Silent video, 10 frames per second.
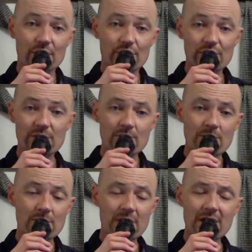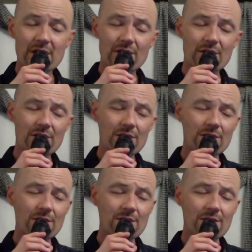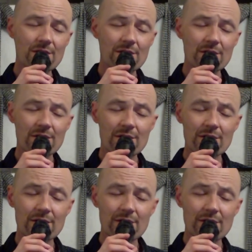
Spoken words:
in my heart.